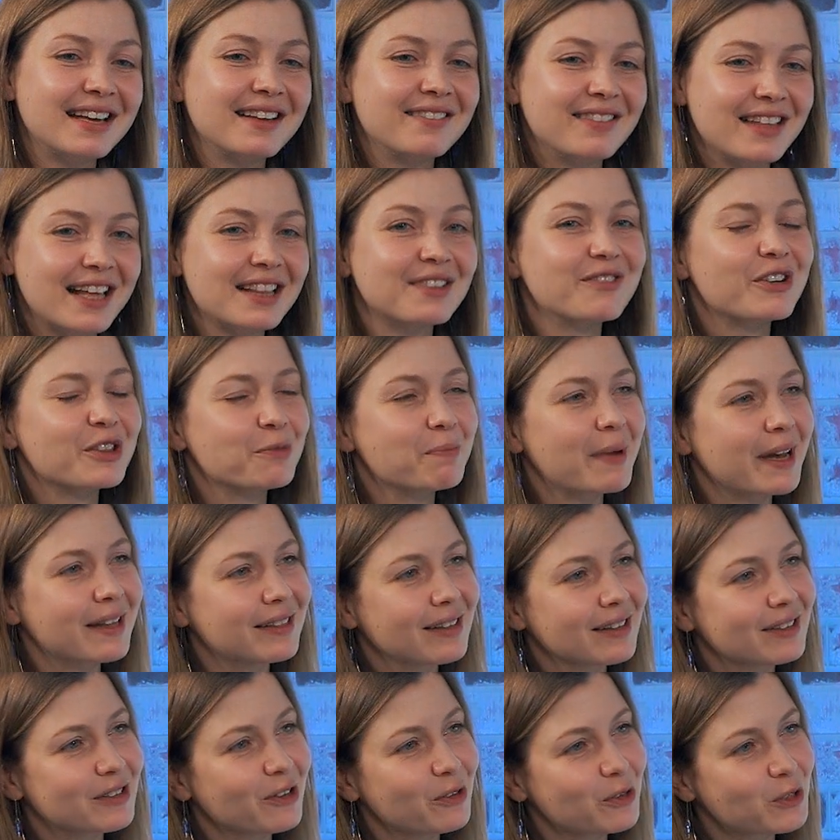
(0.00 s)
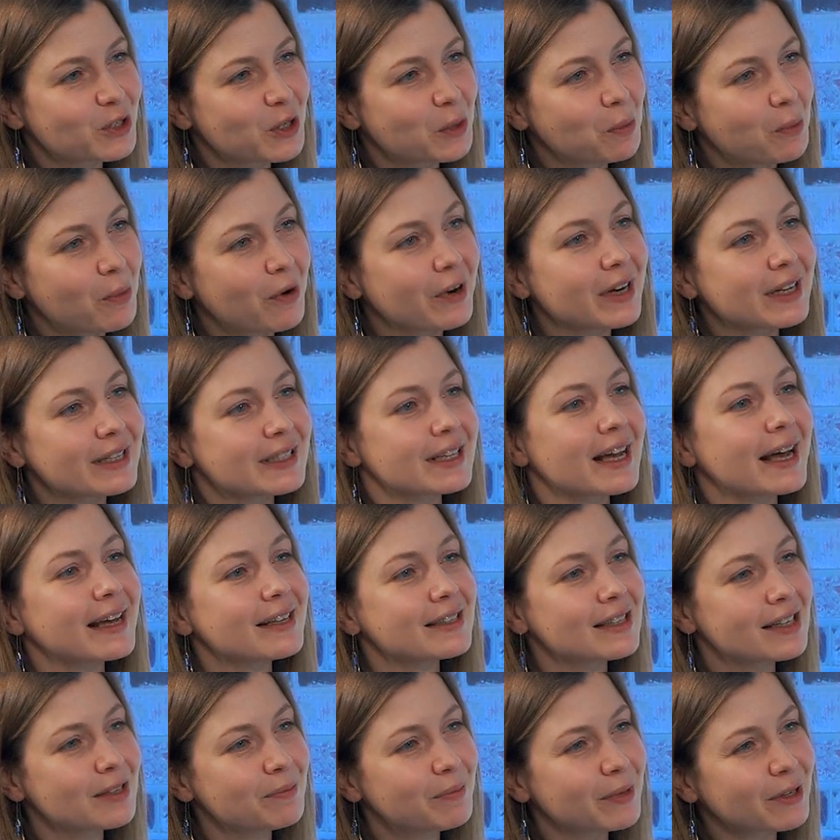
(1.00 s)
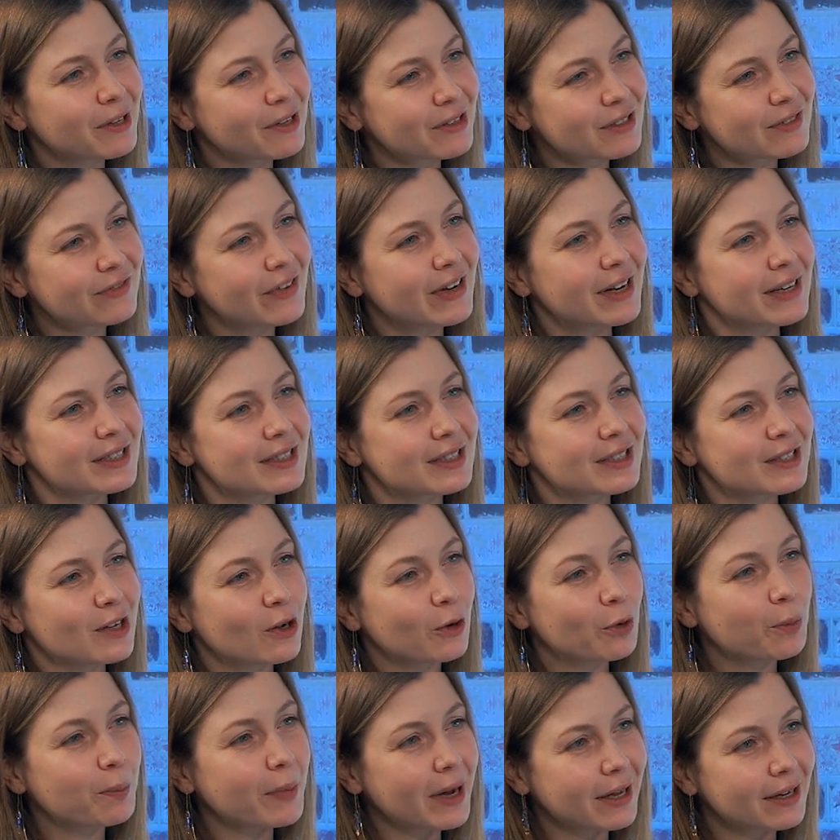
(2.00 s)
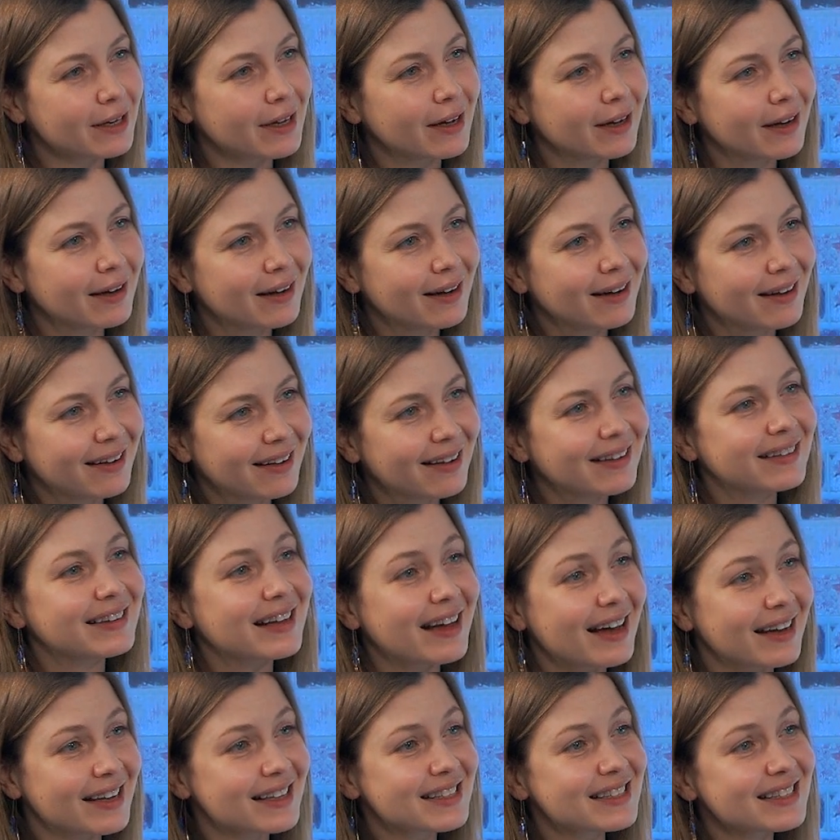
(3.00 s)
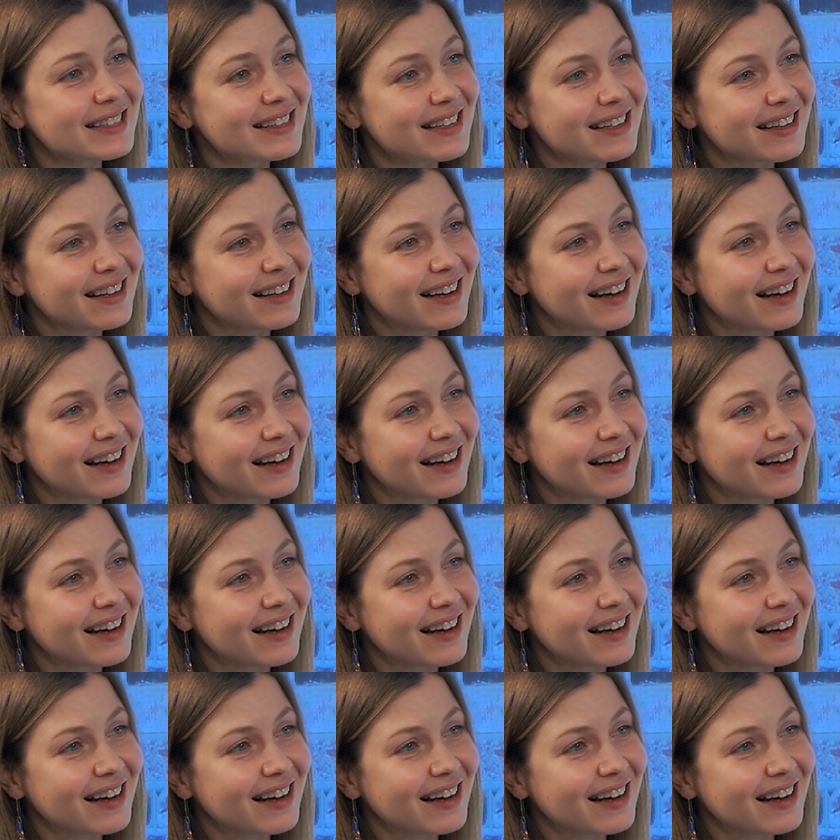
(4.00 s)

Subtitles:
that's what made it also more exciting, because there are so many nice,